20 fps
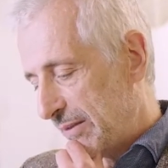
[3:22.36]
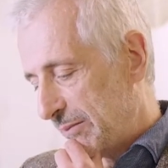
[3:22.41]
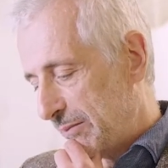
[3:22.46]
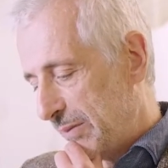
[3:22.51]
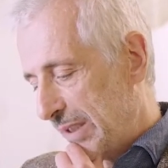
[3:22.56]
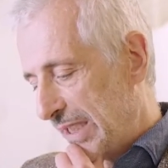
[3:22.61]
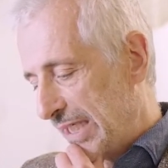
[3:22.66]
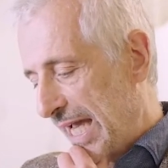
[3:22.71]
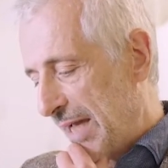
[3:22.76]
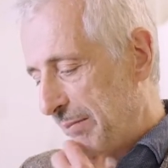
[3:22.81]

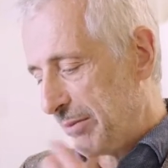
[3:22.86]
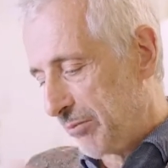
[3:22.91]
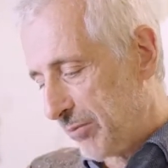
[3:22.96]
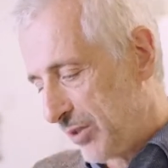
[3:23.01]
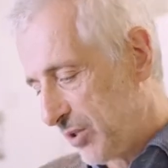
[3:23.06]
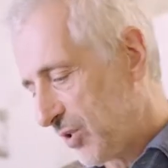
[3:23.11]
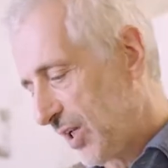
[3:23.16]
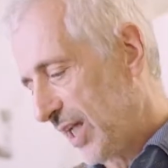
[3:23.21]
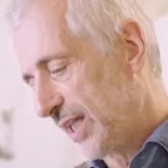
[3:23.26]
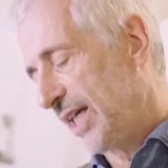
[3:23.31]
becoming,
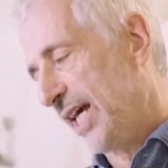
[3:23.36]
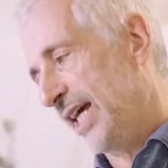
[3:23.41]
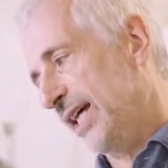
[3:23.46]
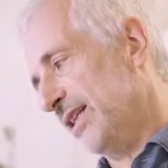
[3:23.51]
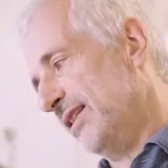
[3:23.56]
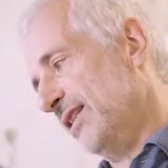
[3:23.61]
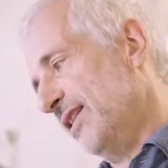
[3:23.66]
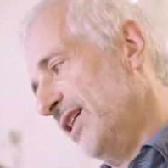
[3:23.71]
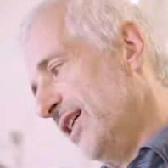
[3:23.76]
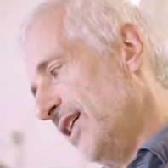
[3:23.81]
which
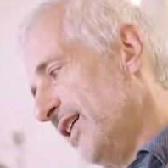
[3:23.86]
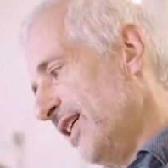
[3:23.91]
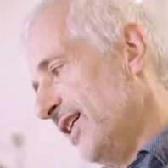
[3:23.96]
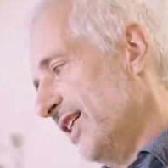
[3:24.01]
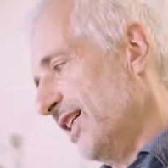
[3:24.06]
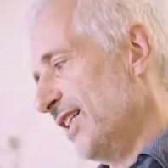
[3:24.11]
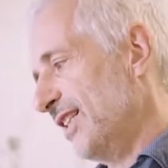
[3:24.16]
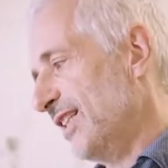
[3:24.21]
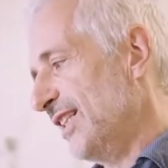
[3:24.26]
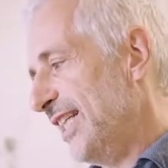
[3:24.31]
again
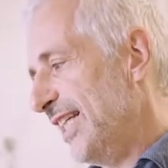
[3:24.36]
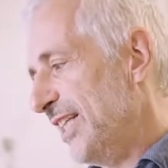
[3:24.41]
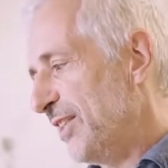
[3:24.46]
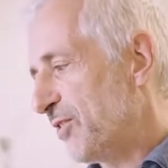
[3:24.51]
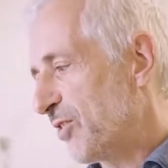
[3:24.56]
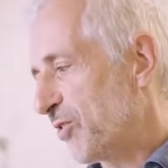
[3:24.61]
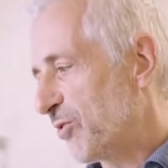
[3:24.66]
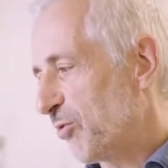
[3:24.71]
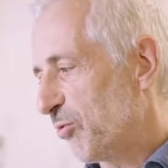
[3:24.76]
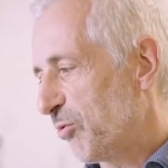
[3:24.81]

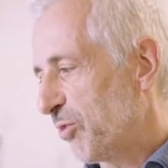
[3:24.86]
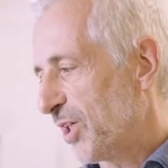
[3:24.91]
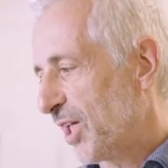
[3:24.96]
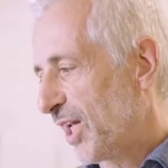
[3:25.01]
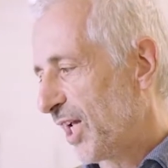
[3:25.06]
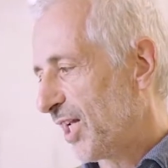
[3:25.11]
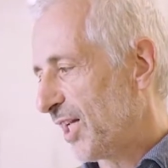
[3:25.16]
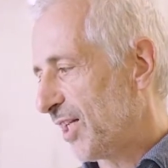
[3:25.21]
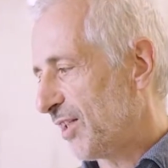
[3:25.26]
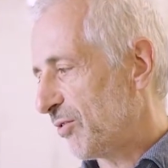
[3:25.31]
leads to
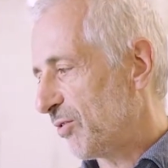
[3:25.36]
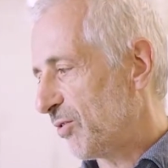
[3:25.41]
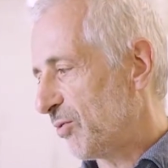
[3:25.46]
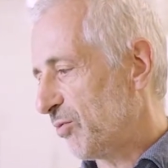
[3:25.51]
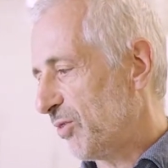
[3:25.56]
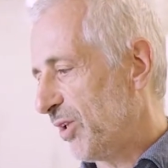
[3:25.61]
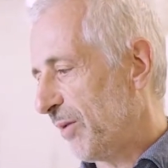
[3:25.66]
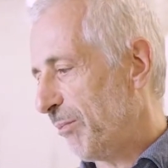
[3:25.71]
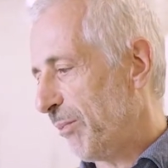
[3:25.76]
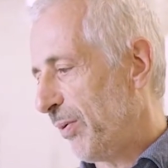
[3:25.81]

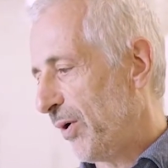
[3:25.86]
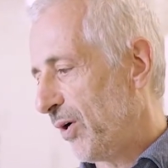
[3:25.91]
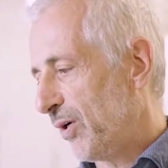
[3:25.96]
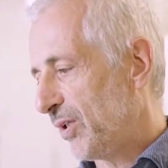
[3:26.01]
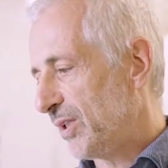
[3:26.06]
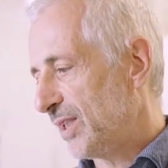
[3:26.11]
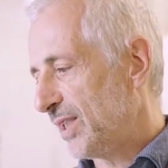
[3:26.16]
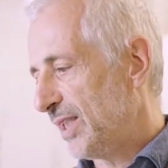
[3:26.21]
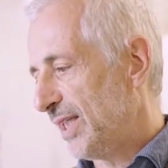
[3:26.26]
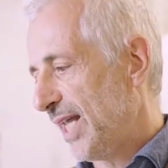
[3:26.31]
the
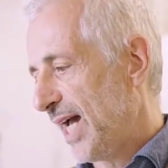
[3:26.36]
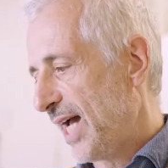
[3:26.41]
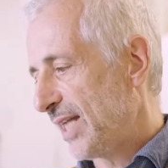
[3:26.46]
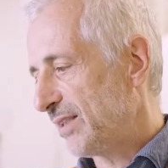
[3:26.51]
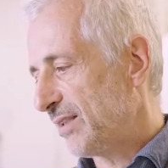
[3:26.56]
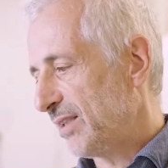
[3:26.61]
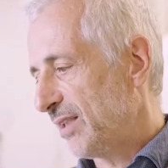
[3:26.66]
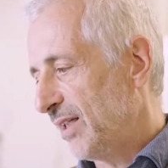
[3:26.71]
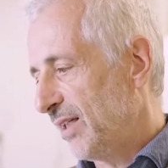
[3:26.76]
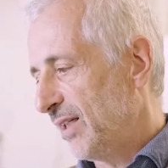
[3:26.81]
point
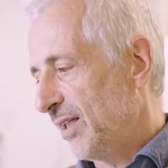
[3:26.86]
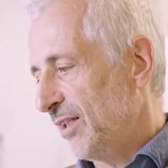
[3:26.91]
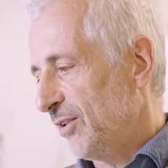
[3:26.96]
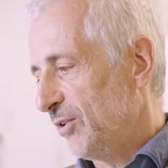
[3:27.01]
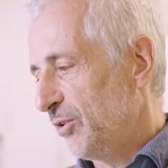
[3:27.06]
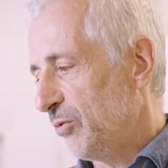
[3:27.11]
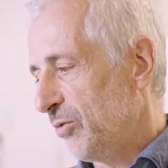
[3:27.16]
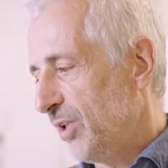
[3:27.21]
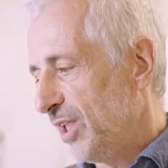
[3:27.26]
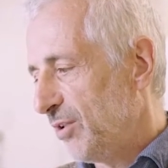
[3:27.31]
that
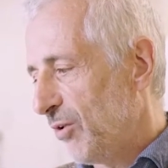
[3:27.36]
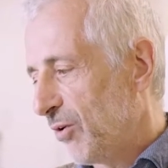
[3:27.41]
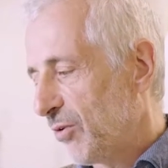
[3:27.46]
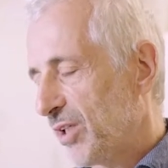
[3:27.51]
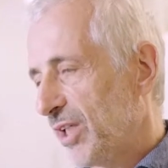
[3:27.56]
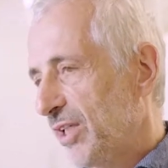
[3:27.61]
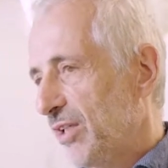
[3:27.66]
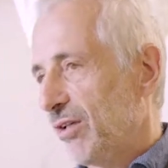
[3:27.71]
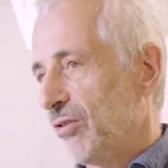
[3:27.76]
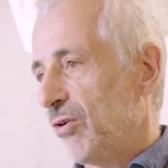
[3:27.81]
you need
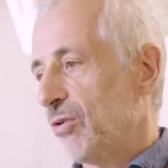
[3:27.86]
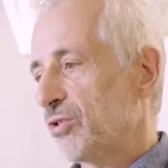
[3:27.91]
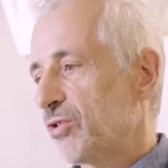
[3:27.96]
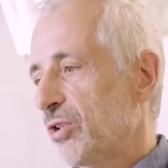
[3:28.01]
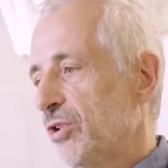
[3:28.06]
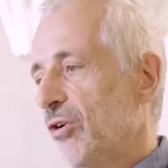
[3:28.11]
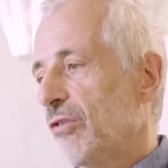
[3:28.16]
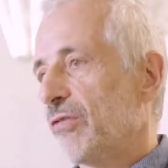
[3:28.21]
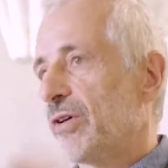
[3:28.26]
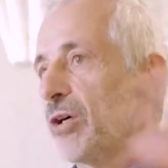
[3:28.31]

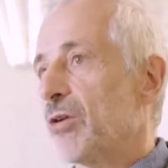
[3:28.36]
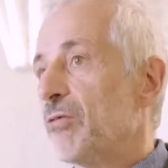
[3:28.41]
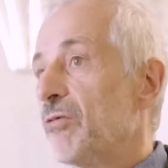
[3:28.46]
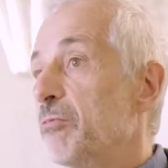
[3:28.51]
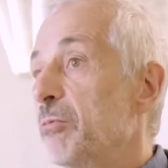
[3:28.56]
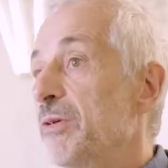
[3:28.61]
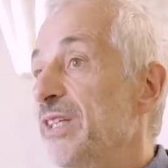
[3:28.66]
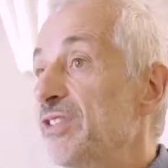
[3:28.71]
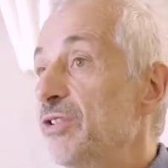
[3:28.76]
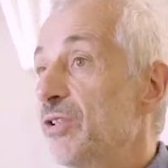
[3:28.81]
also an overall
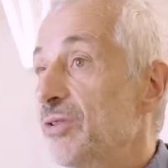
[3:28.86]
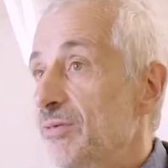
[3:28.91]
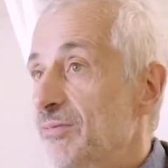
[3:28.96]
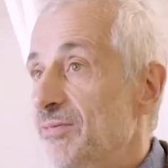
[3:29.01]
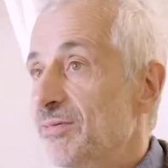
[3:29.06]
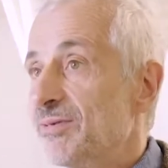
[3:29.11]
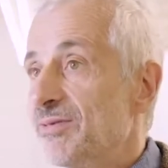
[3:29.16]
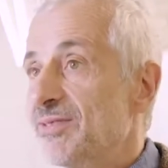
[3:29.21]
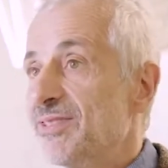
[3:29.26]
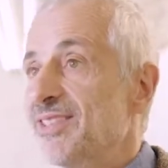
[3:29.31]

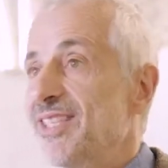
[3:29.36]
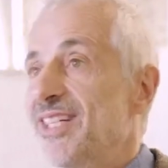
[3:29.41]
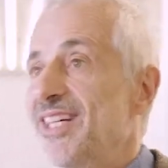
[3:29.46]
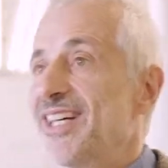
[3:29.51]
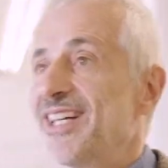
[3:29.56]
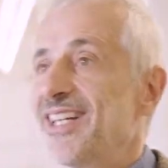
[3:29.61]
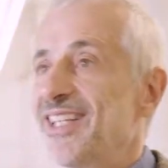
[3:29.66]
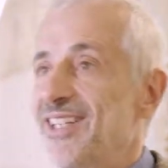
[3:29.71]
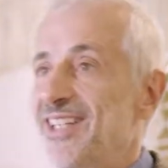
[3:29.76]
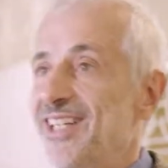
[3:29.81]
vision.
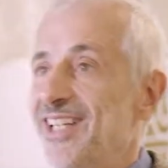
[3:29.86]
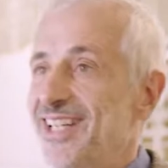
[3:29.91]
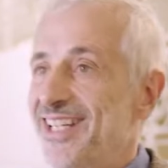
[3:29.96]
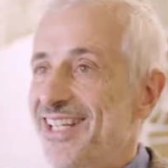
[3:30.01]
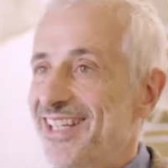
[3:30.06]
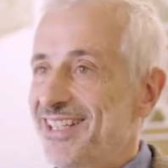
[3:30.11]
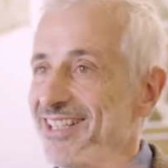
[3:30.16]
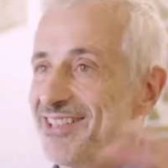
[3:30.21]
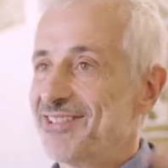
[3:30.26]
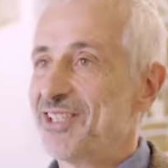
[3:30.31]

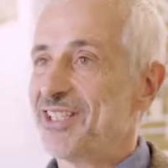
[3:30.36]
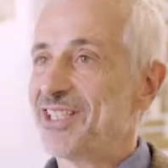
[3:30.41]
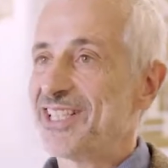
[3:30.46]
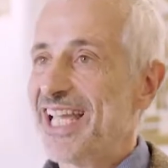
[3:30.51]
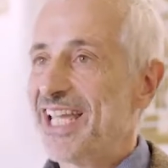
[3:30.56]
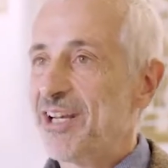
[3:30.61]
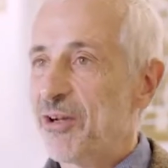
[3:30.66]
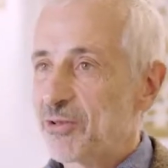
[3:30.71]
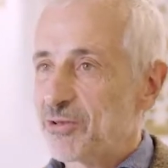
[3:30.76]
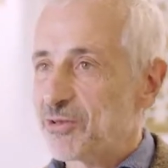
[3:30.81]
It
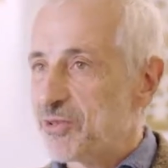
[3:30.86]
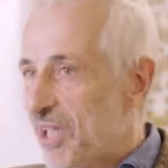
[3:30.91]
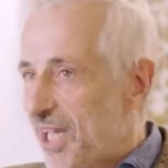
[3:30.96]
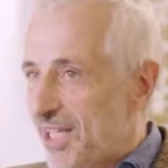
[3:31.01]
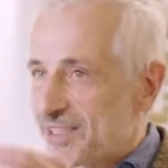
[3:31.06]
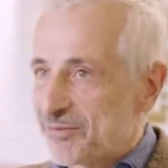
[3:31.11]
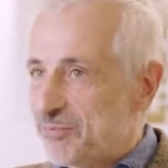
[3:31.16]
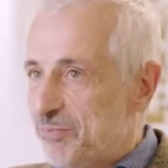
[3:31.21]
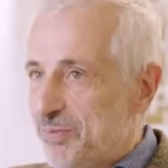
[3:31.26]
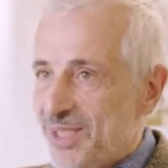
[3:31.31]
cannot
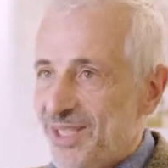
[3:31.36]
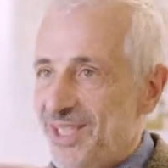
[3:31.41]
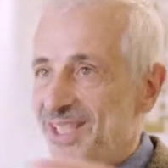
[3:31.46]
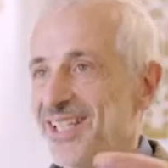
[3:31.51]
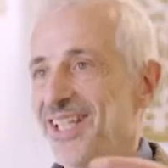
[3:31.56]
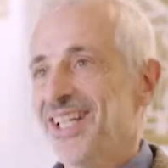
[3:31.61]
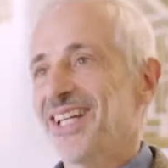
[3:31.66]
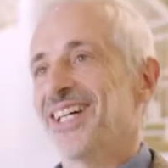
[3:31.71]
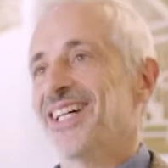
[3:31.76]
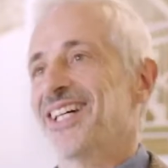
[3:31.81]
just
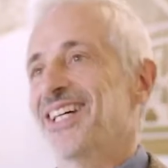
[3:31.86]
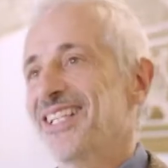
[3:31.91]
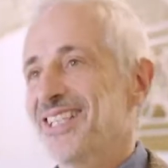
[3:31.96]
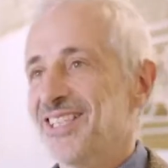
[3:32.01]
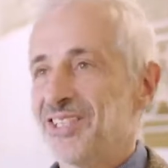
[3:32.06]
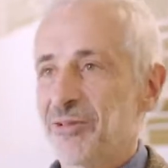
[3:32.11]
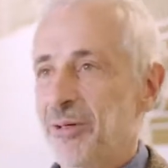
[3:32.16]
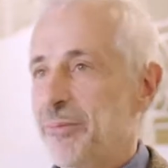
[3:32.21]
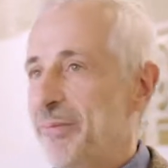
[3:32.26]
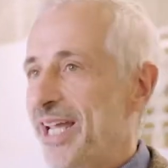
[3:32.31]
be
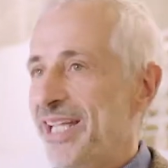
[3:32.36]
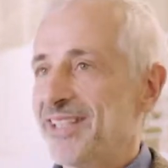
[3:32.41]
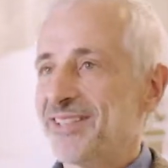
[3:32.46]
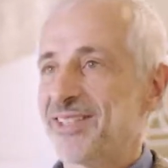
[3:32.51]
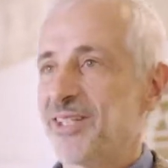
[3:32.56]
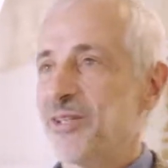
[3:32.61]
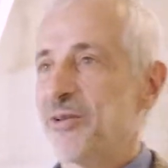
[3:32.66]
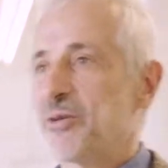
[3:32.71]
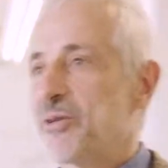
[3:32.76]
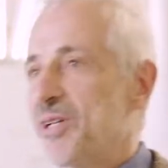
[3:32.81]

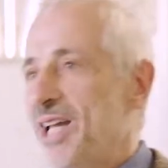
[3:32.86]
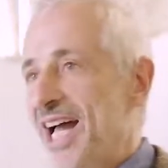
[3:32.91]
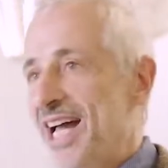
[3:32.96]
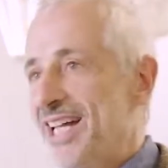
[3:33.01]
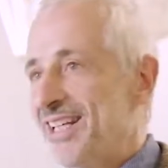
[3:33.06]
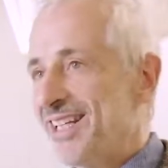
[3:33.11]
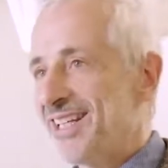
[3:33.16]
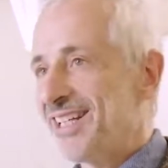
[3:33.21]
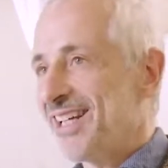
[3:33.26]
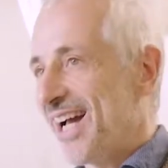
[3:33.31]
incremental,
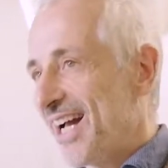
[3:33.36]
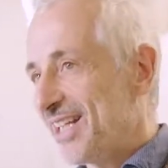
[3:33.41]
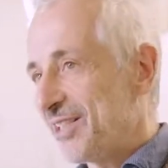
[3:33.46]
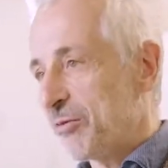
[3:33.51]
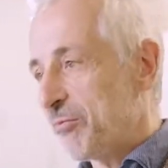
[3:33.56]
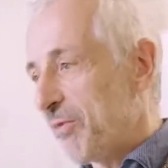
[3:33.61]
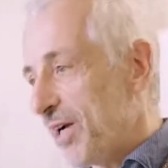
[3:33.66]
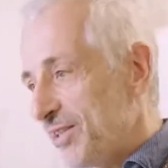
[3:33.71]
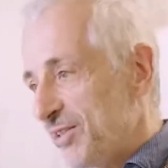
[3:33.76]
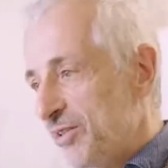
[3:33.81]
organic,
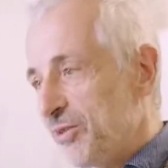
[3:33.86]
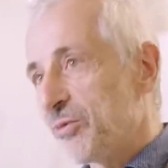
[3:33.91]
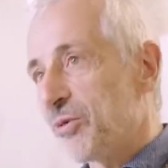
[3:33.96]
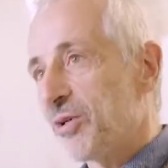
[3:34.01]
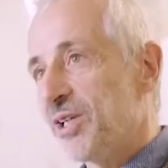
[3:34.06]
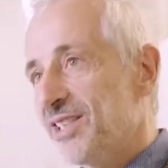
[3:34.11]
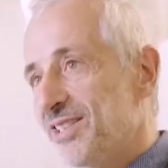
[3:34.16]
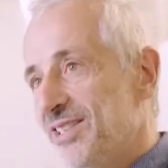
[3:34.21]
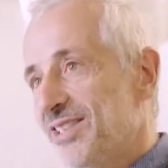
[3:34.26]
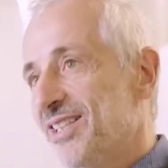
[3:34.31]
otherwise you
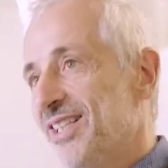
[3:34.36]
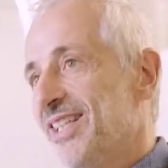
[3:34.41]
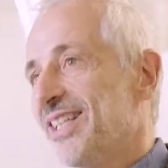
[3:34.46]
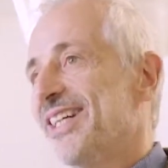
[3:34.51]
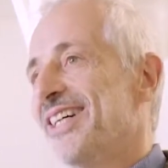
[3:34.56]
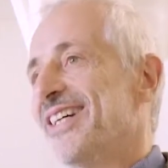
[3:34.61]
risk